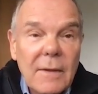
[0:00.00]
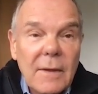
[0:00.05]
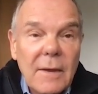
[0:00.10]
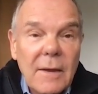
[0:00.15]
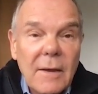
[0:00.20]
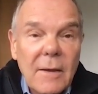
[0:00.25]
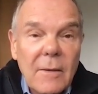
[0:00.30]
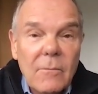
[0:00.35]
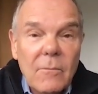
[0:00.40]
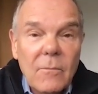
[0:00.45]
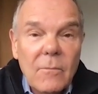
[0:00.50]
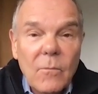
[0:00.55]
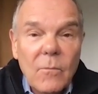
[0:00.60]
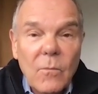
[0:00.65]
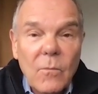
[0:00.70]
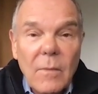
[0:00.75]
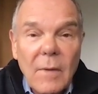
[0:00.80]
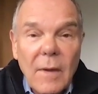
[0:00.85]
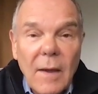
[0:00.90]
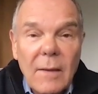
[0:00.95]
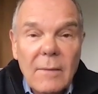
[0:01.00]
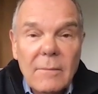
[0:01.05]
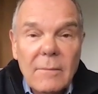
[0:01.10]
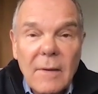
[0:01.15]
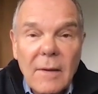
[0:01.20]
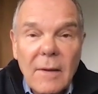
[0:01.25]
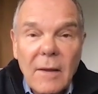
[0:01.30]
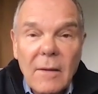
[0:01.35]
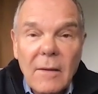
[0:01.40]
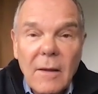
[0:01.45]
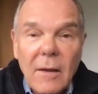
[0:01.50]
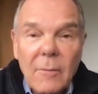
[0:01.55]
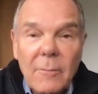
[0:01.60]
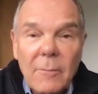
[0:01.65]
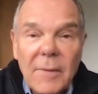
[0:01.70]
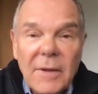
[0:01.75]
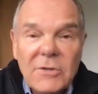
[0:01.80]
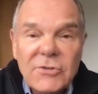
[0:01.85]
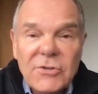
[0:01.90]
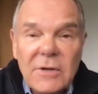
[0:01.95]
I'll
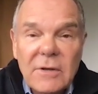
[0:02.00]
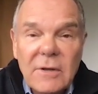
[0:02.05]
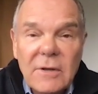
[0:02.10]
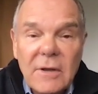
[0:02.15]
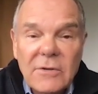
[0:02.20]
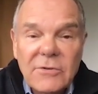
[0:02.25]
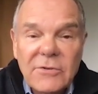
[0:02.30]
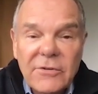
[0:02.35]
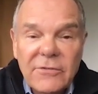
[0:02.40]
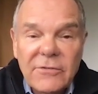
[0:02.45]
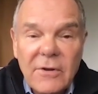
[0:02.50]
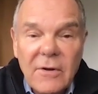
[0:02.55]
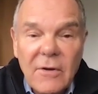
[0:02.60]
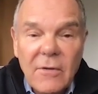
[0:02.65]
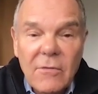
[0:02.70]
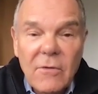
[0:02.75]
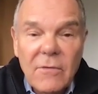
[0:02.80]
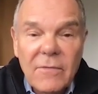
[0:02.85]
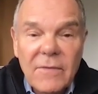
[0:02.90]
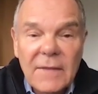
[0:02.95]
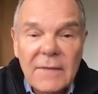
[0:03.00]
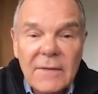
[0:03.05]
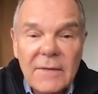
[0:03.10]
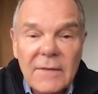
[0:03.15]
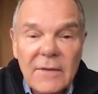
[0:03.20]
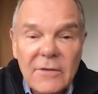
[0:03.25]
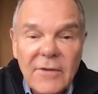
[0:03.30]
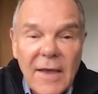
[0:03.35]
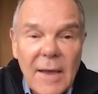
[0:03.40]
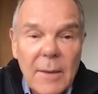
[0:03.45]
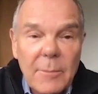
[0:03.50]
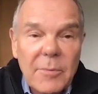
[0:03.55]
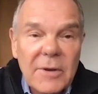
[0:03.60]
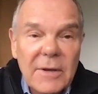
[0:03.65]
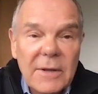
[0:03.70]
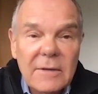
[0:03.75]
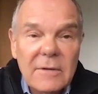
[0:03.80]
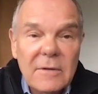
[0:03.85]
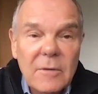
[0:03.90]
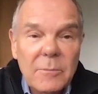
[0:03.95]
mention just another thing that's
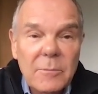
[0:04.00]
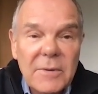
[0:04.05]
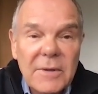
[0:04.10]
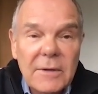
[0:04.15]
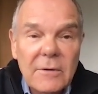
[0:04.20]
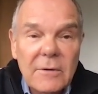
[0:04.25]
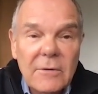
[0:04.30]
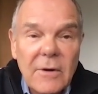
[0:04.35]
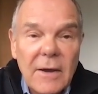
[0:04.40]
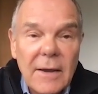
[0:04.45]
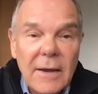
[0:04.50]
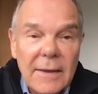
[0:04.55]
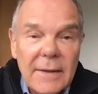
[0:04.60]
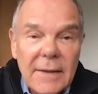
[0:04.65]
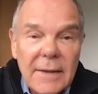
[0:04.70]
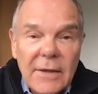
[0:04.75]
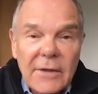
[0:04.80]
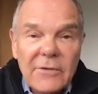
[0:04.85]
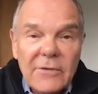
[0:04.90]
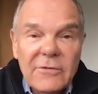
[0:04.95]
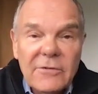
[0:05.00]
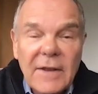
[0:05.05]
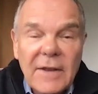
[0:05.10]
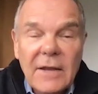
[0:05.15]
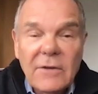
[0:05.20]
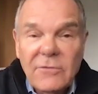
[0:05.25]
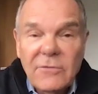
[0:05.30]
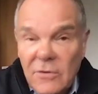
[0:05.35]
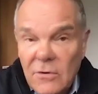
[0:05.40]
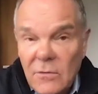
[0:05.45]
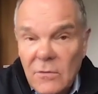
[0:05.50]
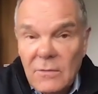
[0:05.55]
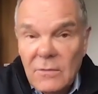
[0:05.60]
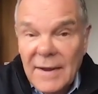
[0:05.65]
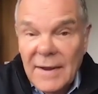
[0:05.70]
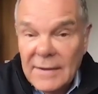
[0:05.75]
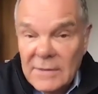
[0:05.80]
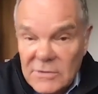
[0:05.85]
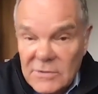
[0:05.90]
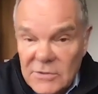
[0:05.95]
happening at the BRI. Stay tuned
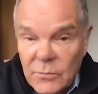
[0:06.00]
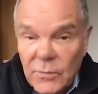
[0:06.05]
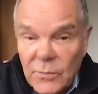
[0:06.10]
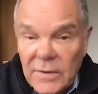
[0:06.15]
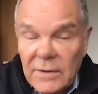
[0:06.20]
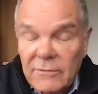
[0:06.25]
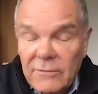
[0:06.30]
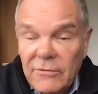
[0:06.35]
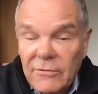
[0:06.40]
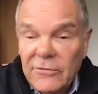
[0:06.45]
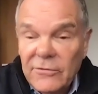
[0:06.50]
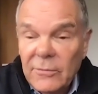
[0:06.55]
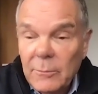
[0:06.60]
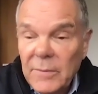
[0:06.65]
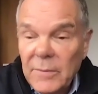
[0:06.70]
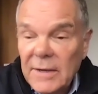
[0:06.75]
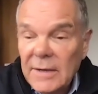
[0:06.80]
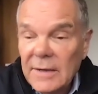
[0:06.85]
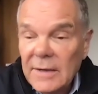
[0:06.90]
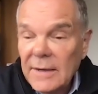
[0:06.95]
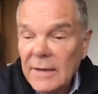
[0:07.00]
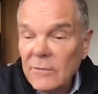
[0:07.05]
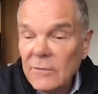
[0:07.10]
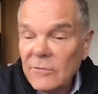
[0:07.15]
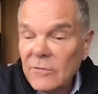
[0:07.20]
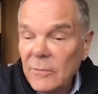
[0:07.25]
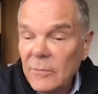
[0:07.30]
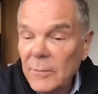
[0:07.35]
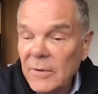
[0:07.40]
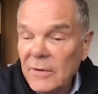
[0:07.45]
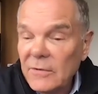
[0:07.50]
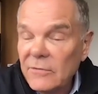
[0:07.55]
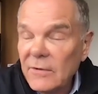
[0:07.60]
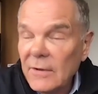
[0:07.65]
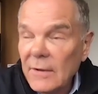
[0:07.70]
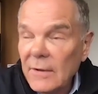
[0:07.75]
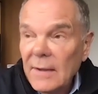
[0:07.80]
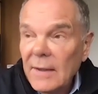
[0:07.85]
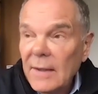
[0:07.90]
next week for some big announcements.